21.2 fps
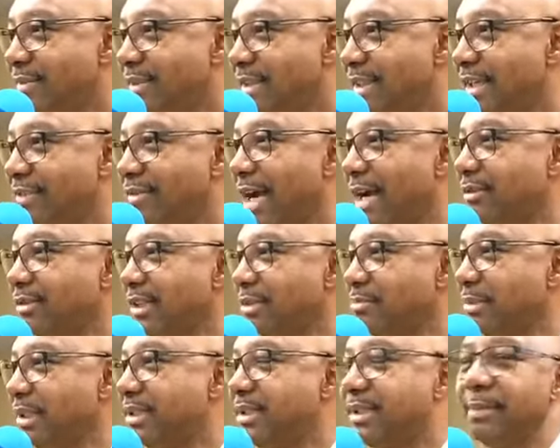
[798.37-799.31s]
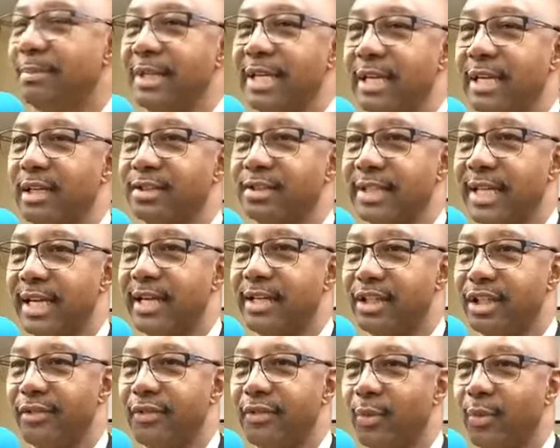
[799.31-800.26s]
if I was in Mississippi, they'd say it a
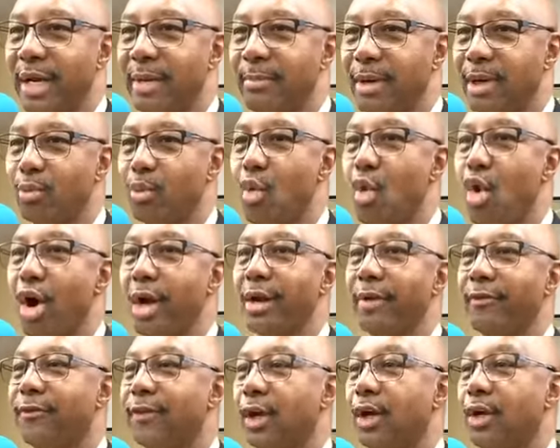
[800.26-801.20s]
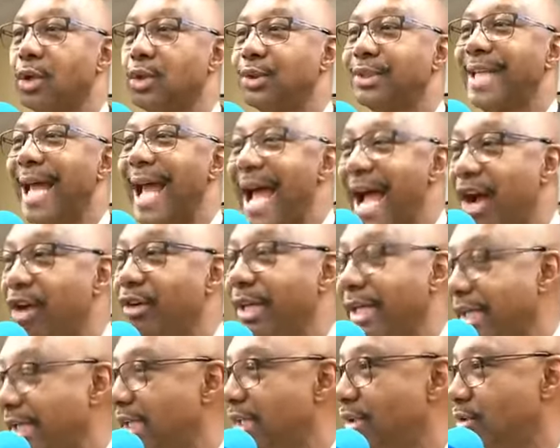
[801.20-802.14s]
different way, but water flows
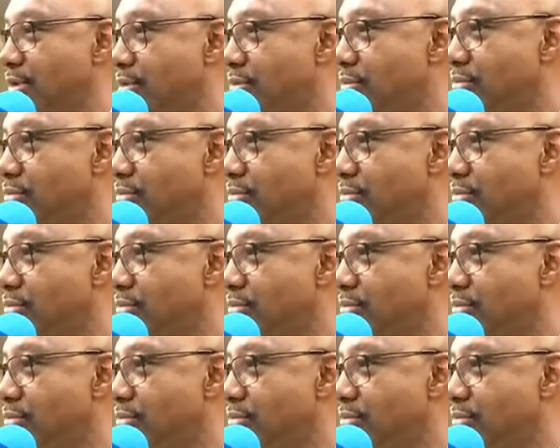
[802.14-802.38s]
downhill.